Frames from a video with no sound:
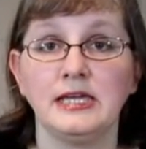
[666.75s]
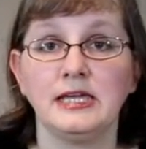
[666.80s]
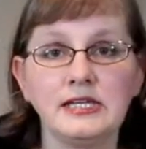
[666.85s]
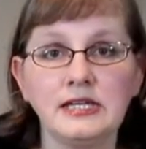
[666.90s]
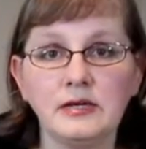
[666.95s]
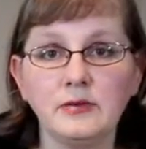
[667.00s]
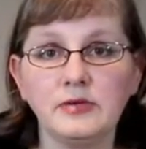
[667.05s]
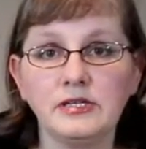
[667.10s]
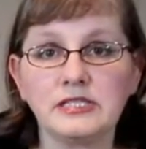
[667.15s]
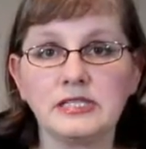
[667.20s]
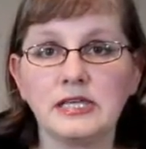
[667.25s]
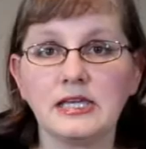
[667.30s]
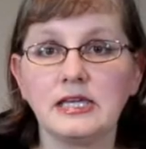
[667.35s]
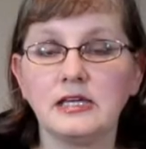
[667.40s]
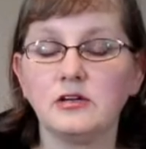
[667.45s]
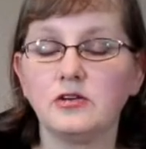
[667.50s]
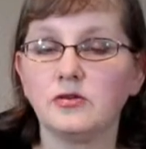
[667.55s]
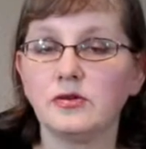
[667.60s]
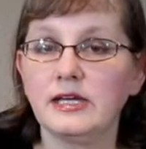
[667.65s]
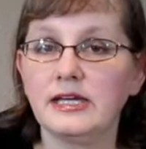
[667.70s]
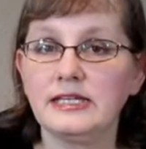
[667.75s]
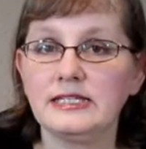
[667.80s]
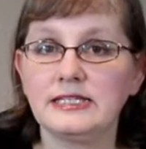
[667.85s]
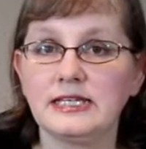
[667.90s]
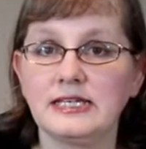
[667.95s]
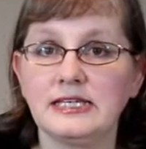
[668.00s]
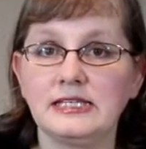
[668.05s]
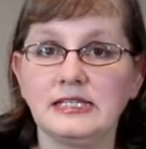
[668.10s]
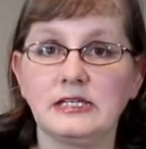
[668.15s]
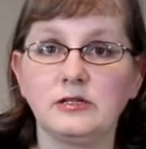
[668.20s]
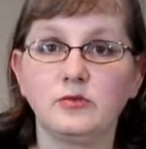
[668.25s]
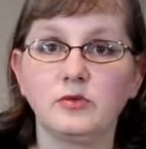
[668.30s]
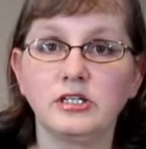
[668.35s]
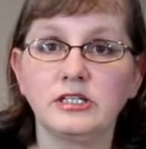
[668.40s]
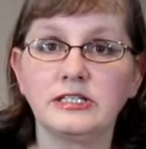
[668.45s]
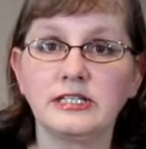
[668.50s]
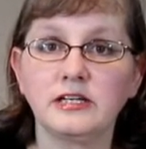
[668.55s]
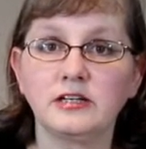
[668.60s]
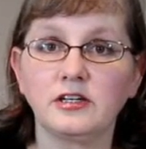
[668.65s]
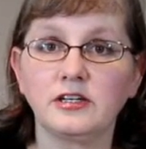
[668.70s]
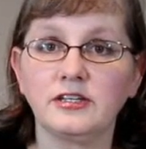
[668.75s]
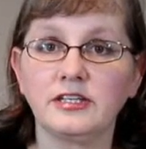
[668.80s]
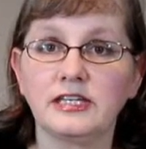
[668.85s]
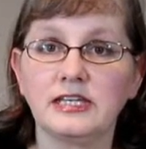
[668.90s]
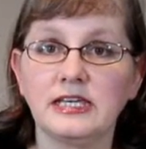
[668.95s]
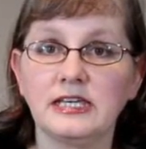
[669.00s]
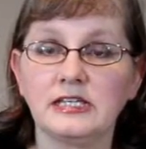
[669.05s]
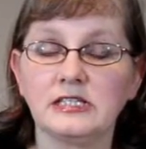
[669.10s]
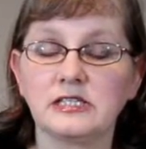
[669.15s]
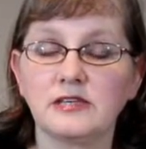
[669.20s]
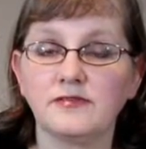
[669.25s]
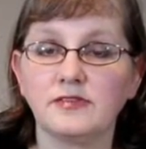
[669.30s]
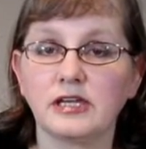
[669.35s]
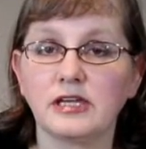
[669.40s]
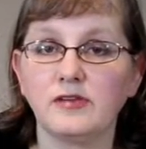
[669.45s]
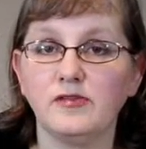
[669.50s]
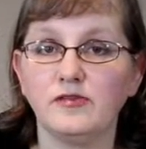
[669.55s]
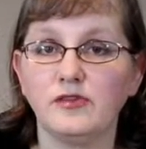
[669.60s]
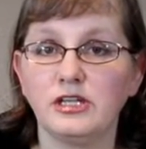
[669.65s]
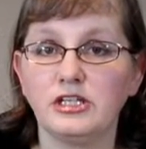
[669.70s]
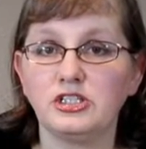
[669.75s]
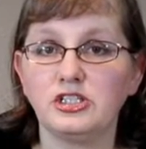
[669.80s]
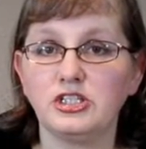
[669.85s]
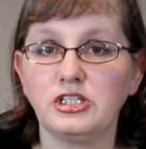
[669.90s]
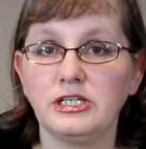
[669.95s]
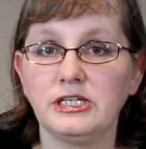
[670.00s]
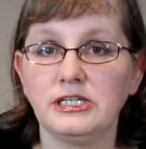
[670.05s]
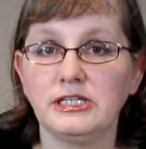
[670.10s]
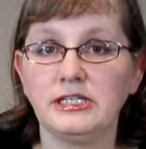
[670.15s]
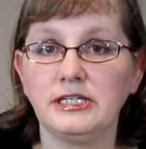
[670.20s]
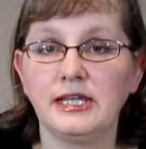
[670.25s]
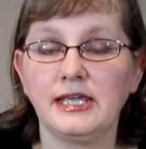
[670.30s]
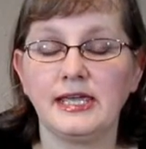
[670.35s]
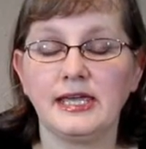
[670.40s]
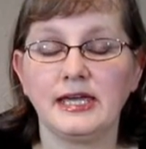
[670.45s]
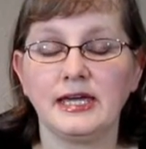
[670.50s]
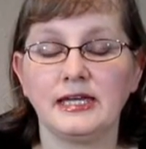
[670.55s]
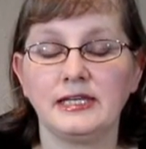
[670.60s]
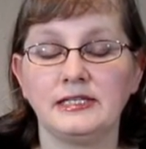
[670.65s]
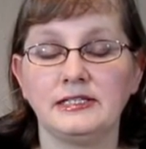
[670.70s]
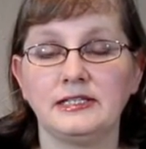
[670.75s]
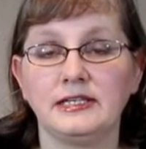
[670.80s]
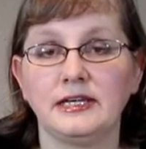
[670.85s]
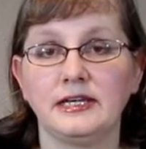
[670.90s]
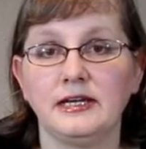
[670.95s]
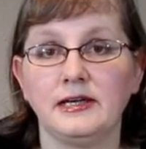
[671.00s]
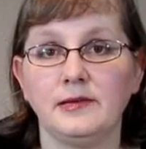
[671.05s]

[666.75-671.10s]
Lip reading: Sunday was a great day. They'd worked out all the kinks of the convention, and